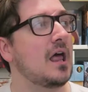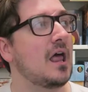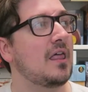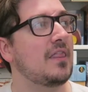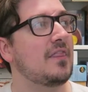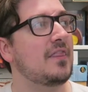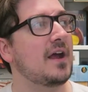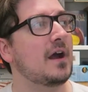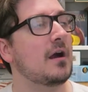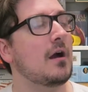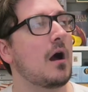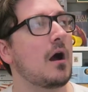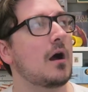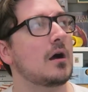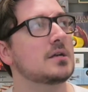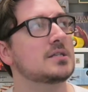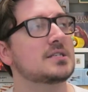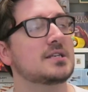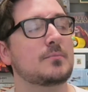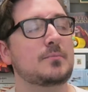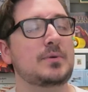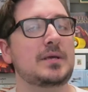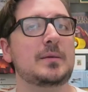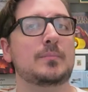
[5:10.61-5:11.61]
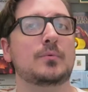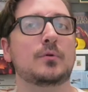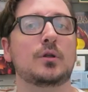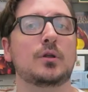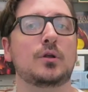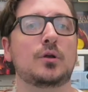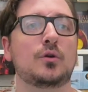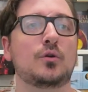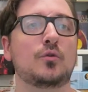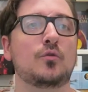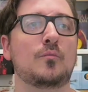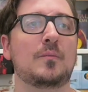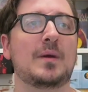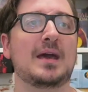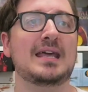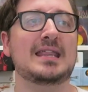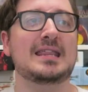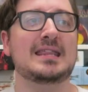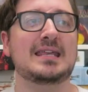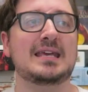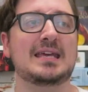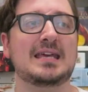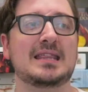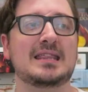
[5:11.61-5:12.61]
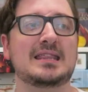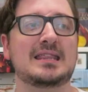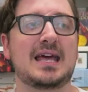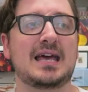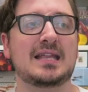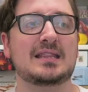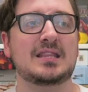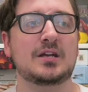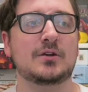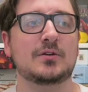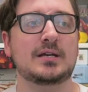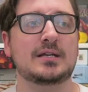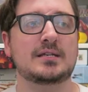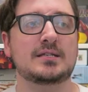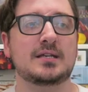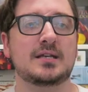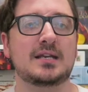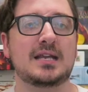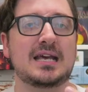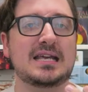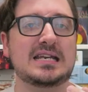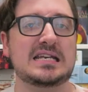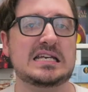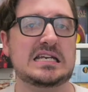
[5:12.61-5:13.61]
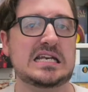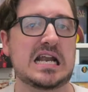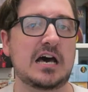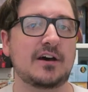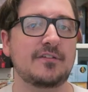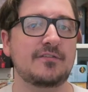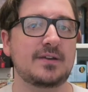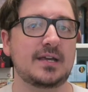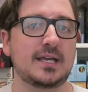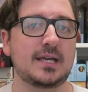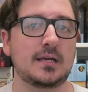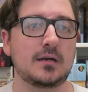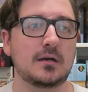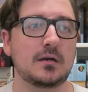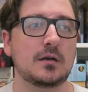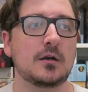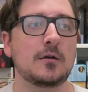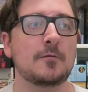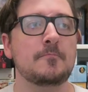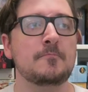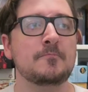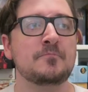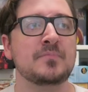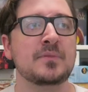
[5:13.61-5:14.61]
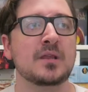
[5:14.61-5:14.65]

There are some people who may think that there isn't enough here.